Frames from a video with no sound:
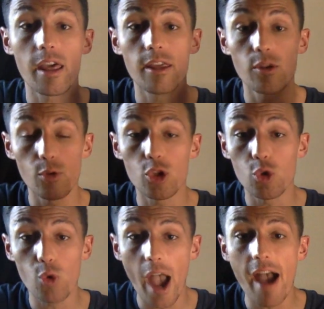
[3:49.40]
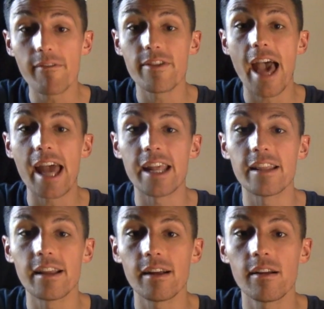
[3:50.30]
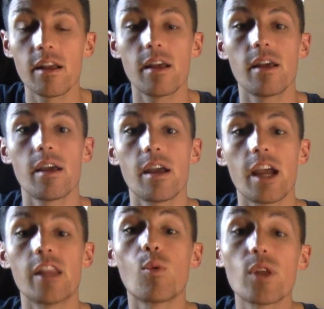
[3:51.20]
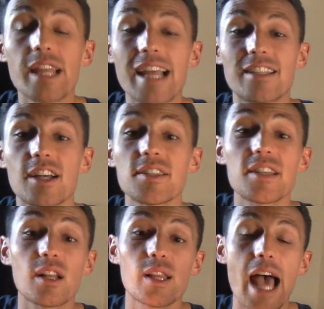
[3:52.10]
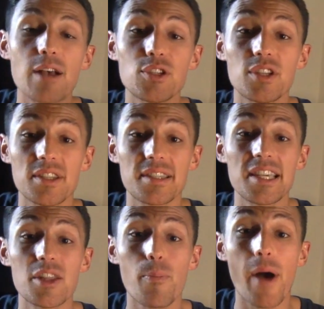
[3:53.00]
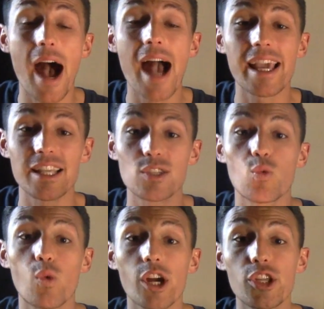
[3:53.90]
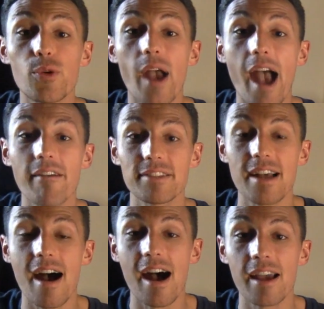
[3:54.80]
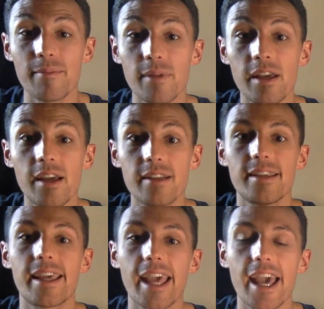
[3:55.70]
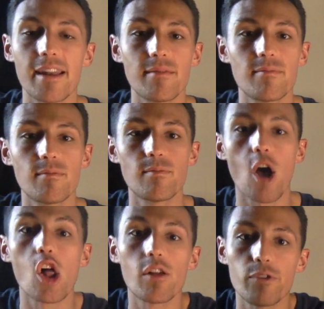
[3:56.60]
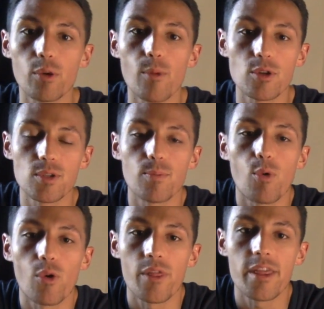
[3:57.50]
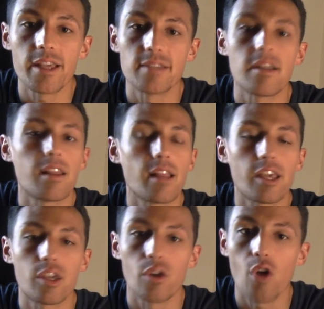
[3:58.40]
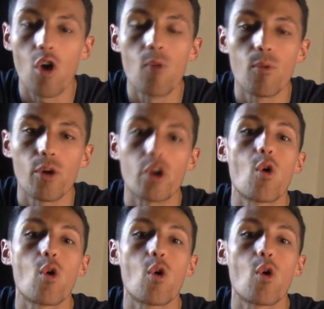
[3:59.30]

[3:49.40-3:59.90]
you have that in there. And then what that does is it allows you to see the pockets where you have time to get all of your most important things done, like your homework